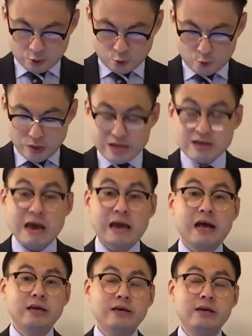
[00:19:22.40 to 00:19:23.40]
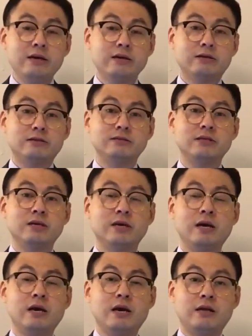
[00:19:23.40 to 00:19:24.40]
We cannot heal
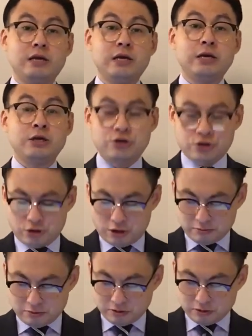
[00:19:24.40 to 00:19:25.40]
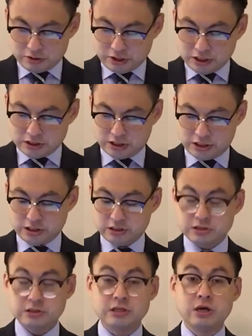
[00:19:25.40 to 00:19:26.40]
the incurable
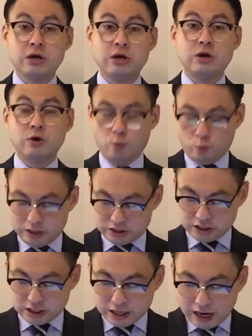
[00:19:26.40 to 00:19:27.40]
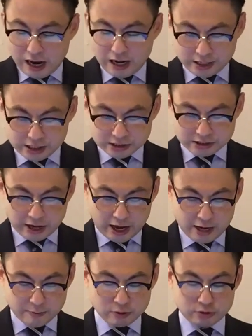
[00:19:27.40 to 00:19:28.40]
diseases which God is
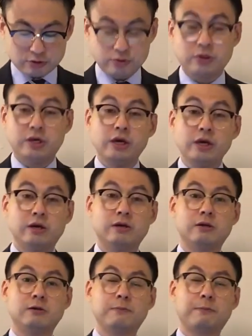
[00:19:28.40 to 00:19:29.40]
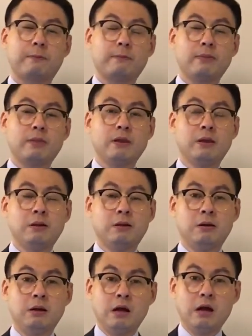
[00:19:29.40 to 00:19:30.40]
able to heal,
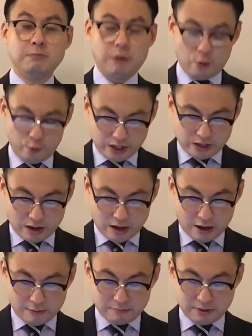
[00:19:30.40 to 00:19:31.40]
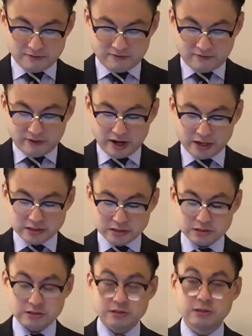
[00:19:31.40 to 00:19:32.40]
but we can be
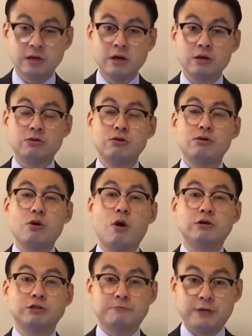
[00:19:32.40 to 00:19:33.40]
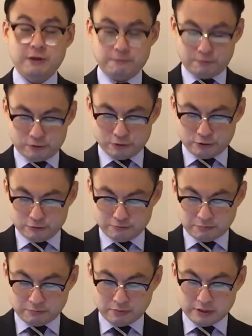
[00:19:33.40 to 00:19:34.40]
friends to those people
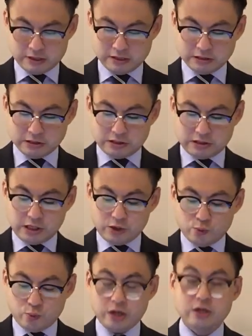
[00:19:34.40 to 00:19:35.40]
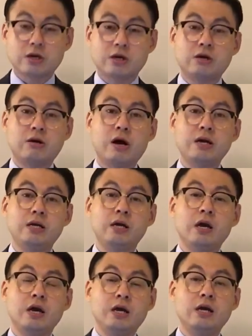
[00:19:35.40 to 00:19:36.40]
sick with chronic
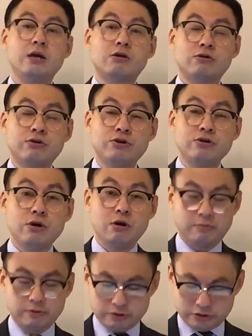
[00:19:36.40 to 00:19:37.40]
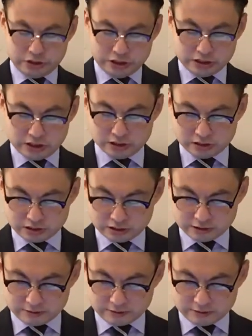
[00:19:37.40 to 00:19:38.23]
incurable diseases.